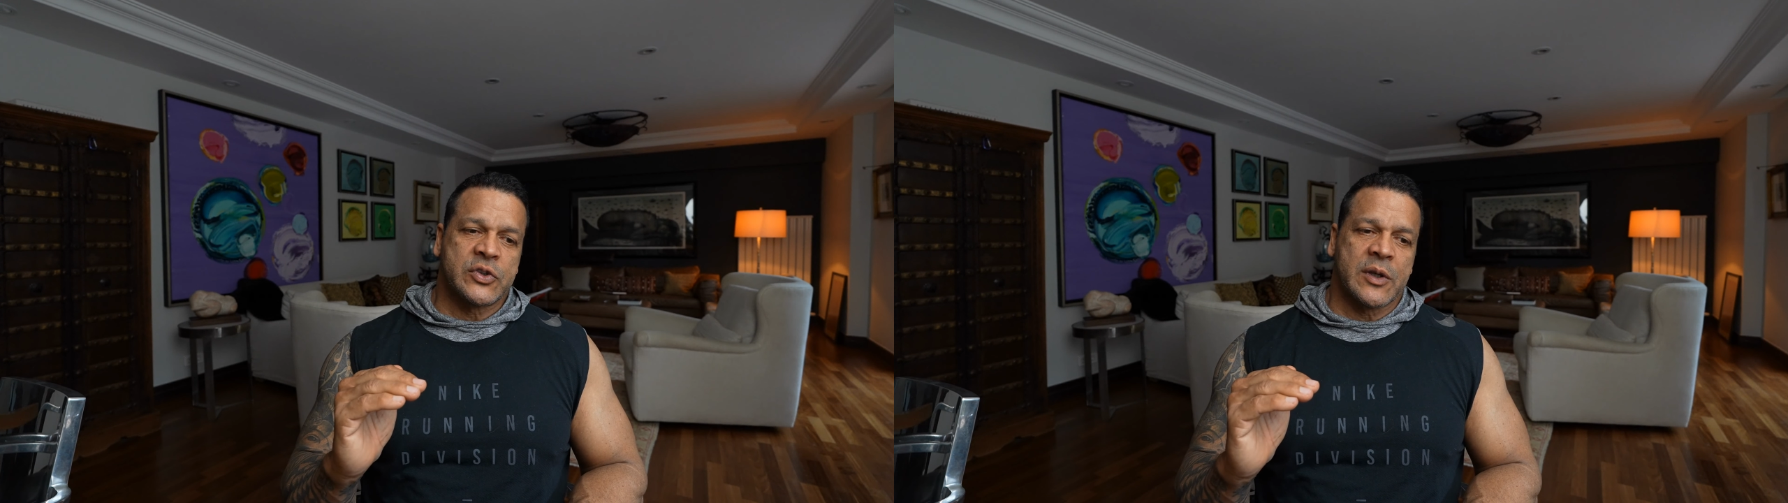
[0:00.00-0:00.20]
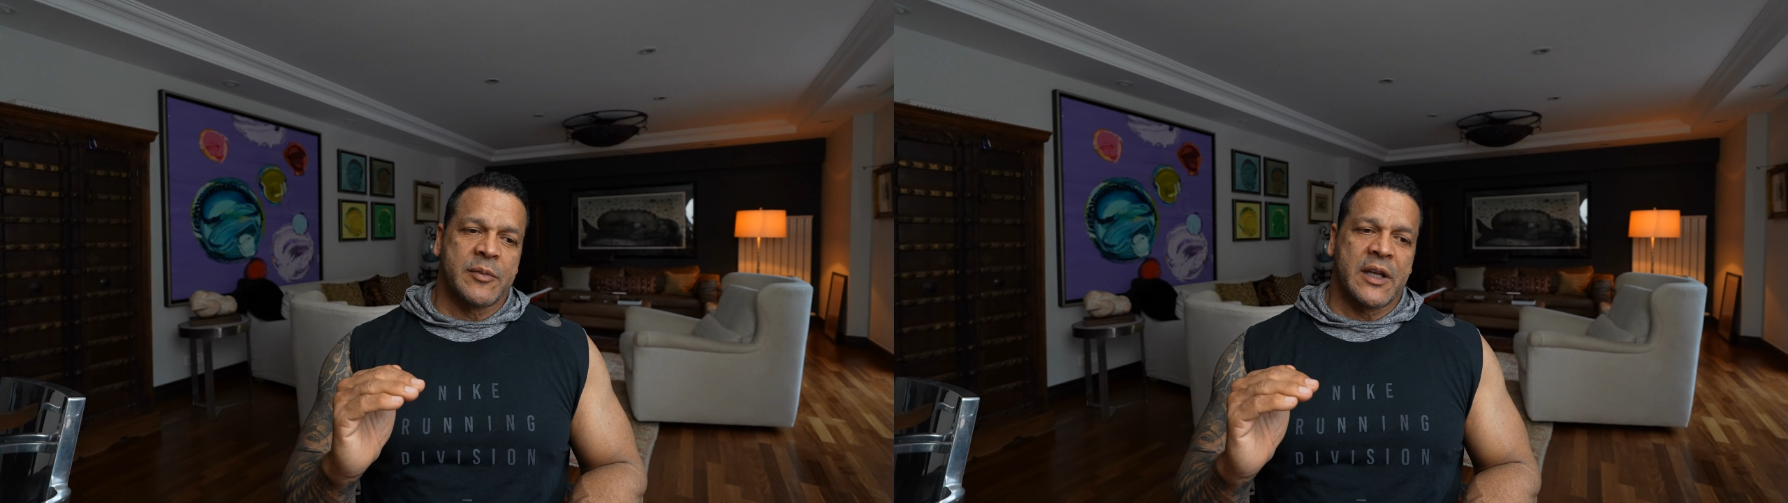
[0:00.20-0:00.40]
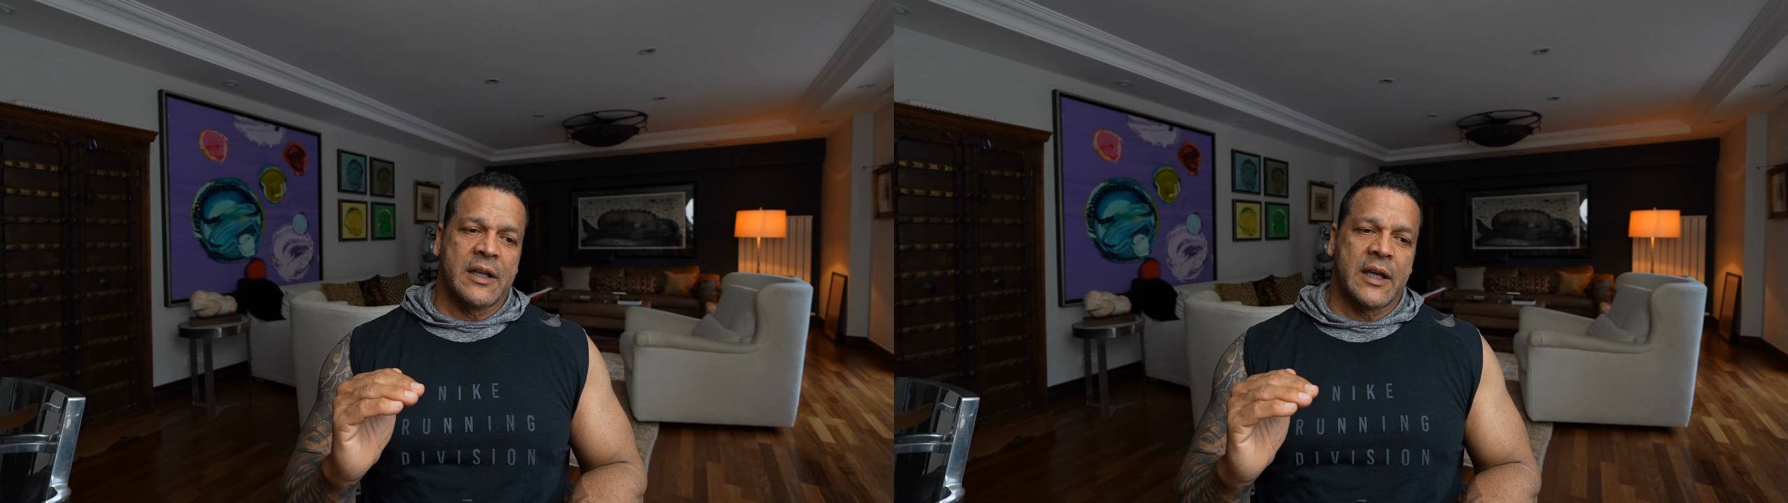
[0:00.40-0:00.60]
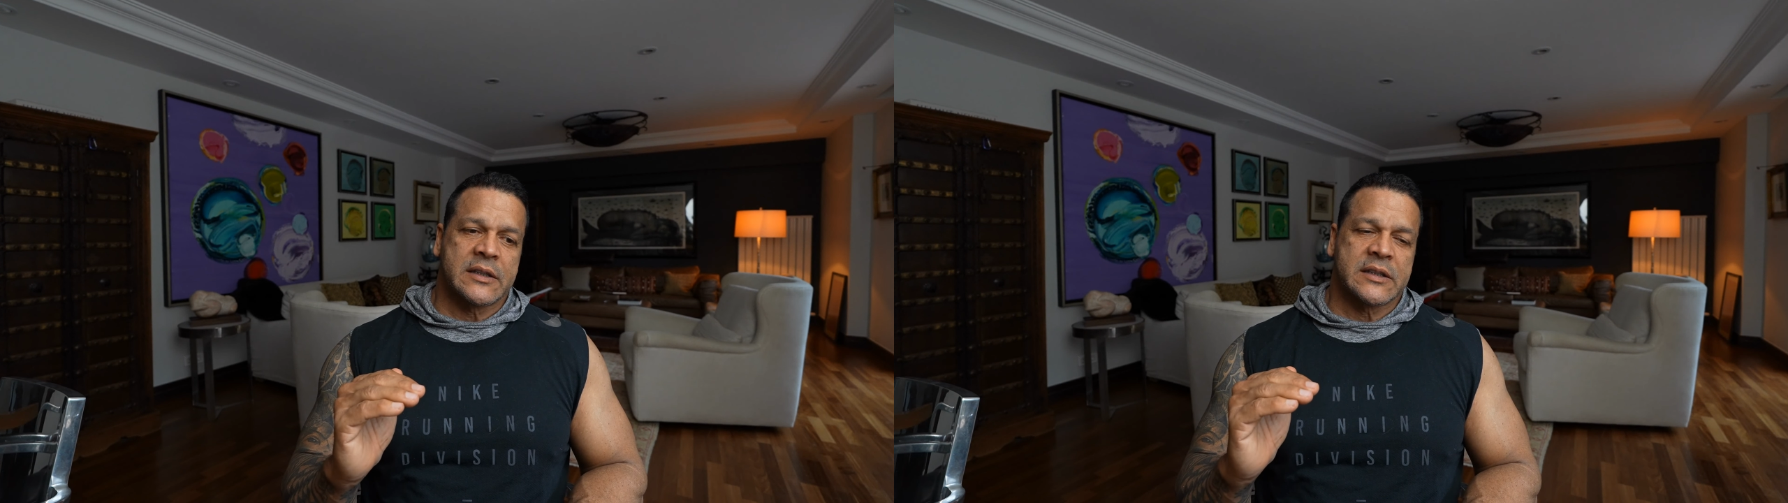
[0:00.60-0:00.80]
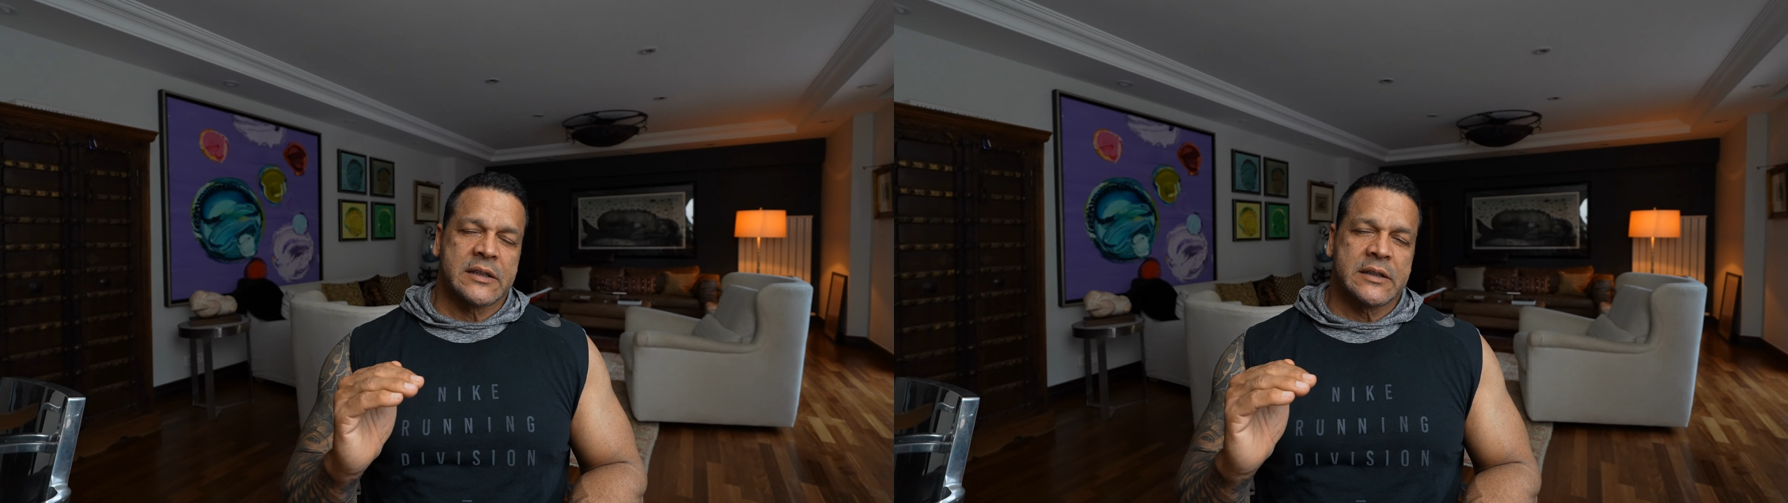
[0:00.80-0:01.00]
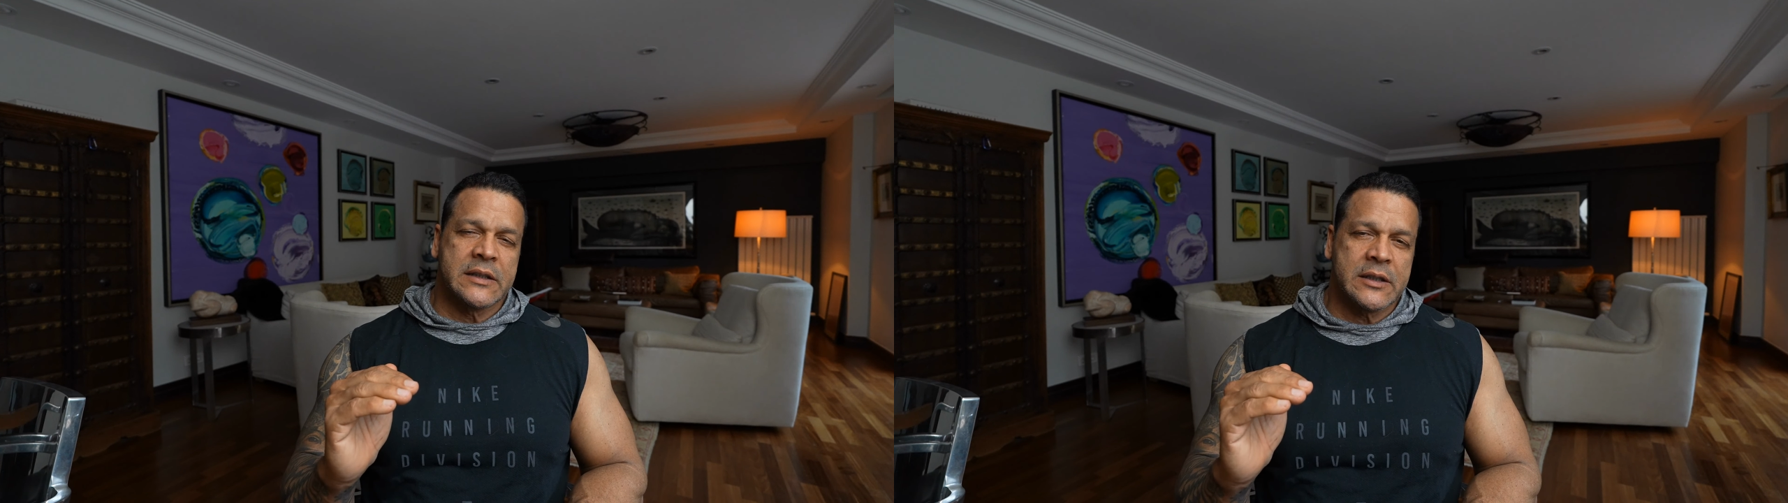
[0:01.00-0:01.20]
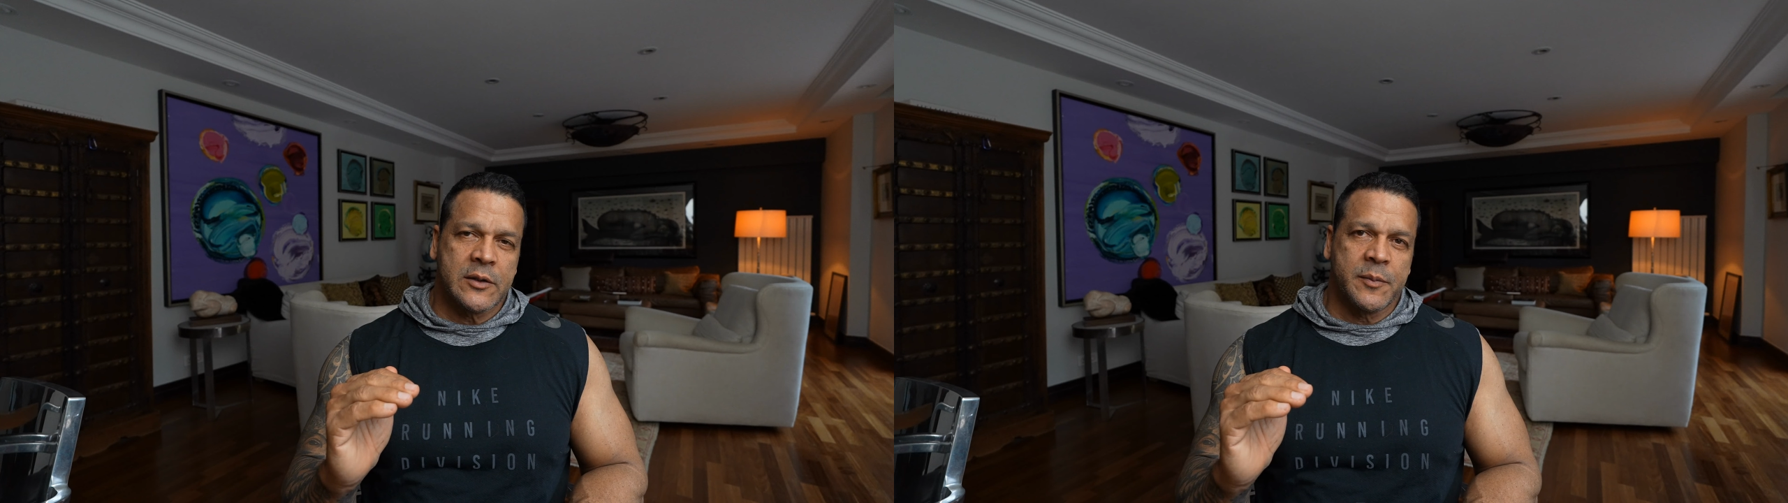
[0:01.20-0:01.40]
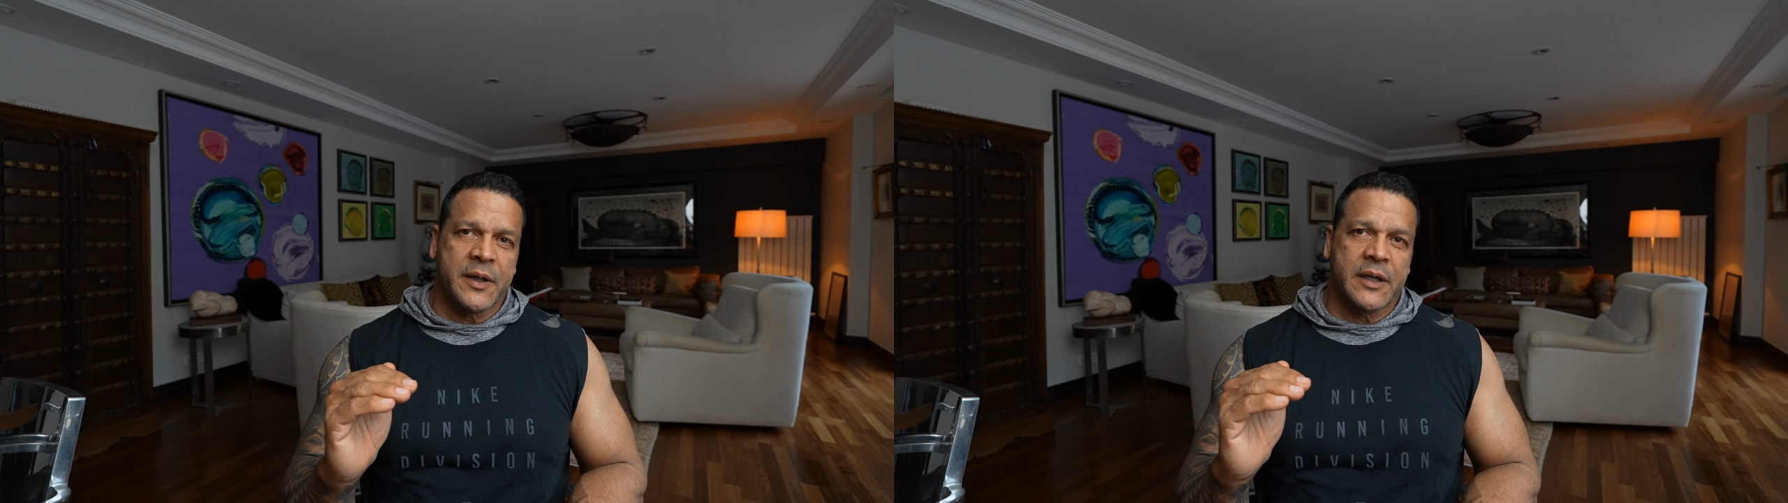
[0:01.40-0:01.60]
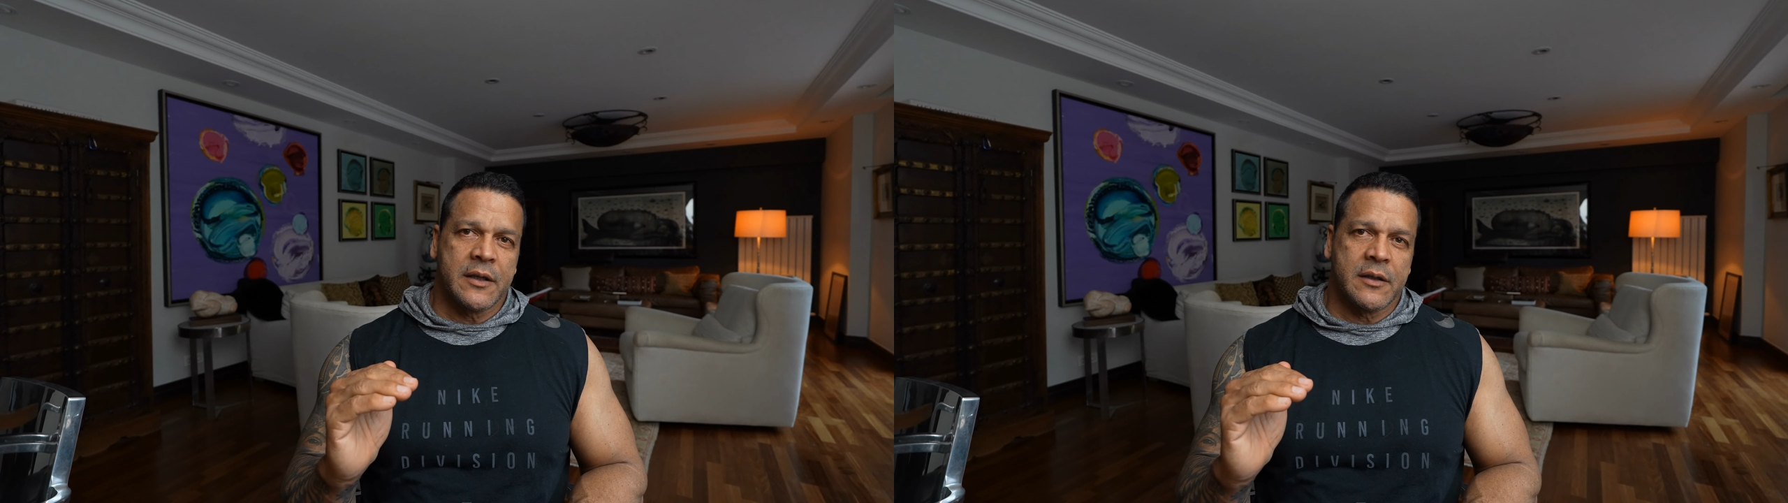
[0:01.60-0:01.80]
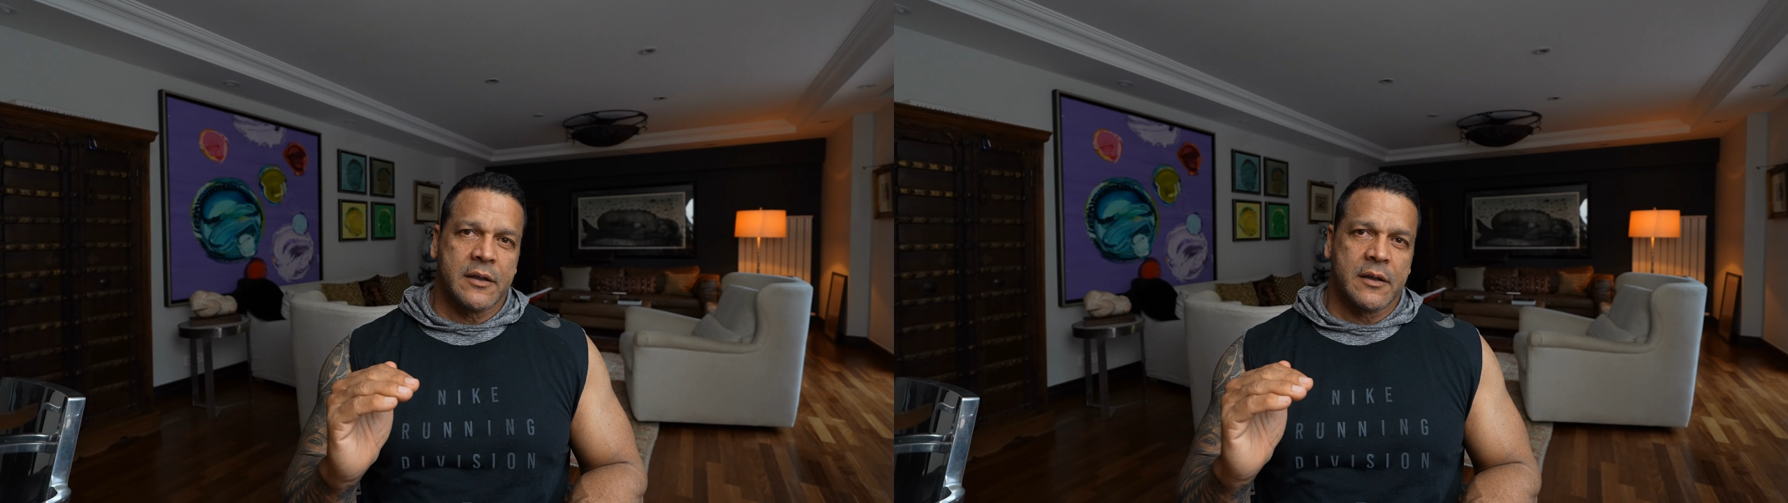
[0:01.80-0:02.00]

something that's a little bit